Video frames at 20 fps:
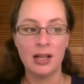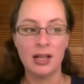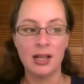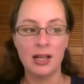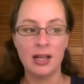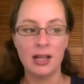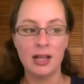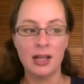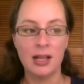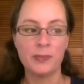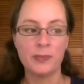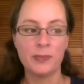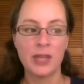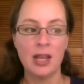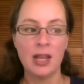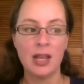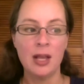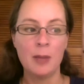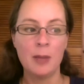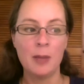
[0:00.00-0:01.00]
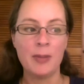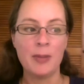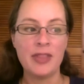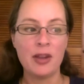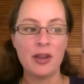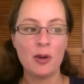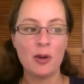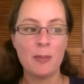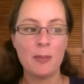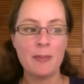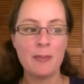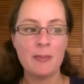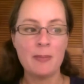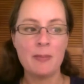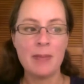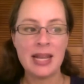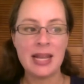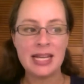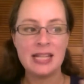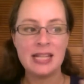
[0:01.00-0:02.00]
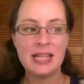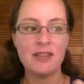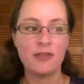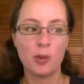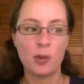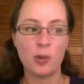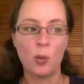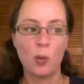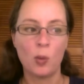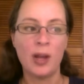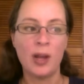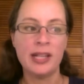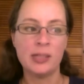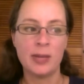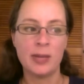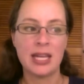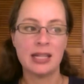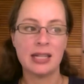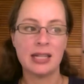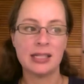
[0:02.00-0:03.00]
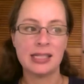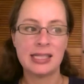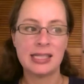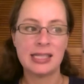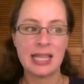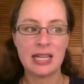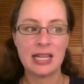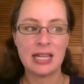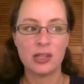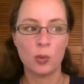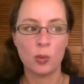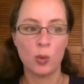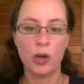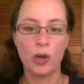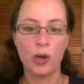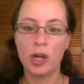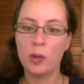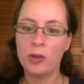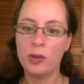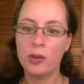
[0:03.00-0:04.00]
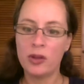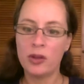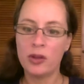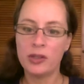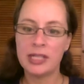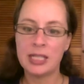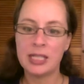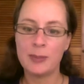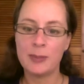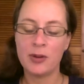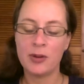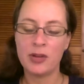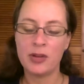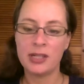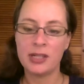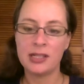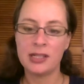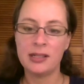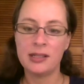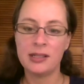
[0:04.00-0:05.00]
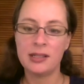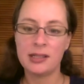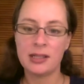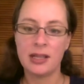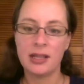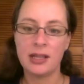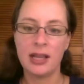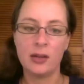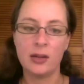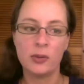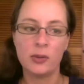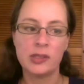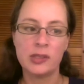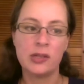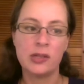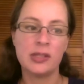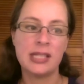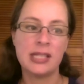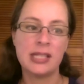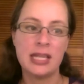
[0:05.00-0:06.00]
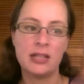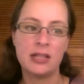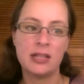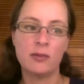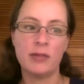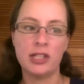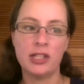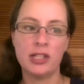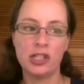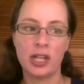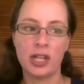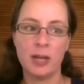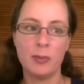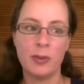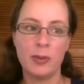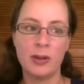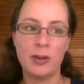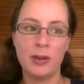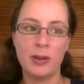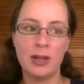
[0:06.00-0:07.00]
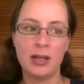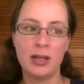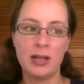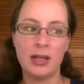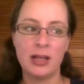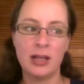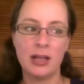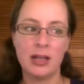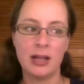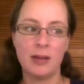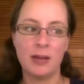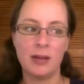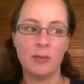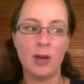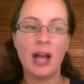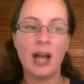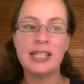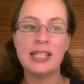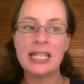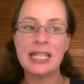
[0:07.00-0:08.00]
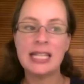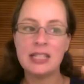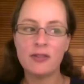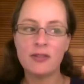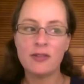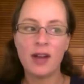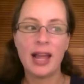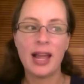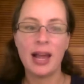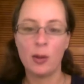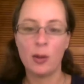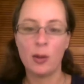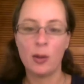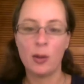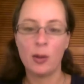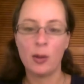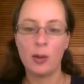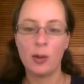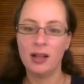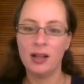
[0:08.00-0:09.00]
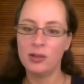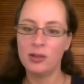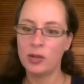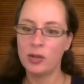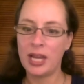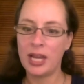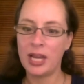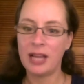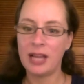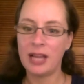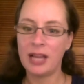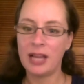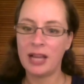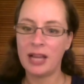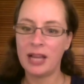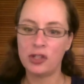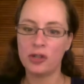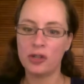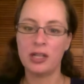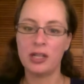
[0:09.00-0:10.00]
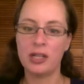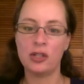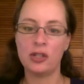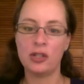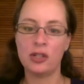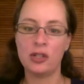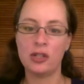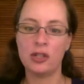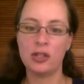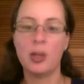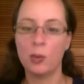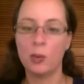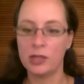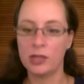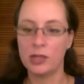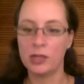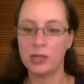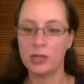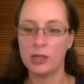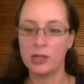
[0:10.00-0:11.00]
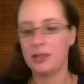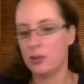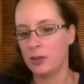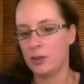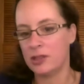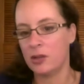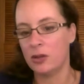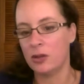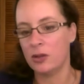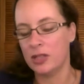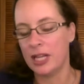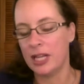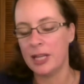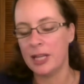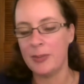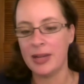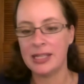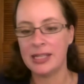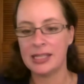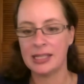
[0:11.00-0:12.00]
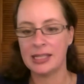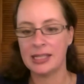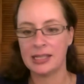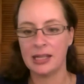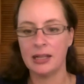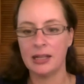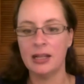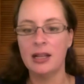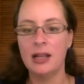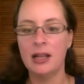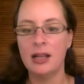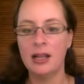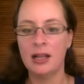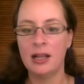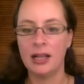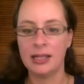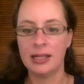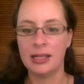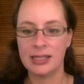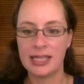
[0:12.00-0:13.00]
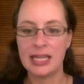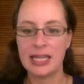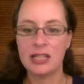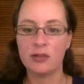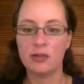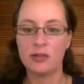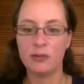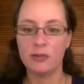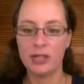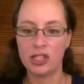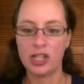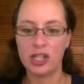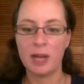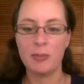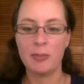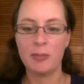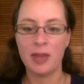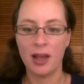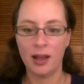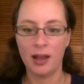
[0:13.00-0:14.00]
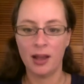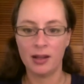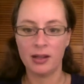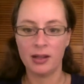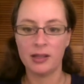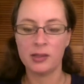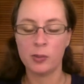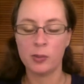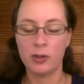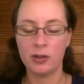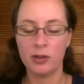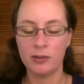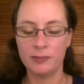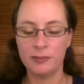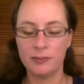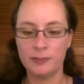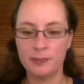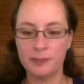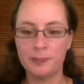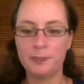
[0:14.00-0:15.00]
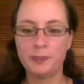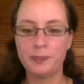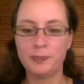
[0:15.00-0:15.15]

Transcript: But there are many different ways we can seek to work with those experiences and also seek to reshape, identify how we are looking at the future and interpreting what's happening to us on a daily basis, and seek to reshape that as well.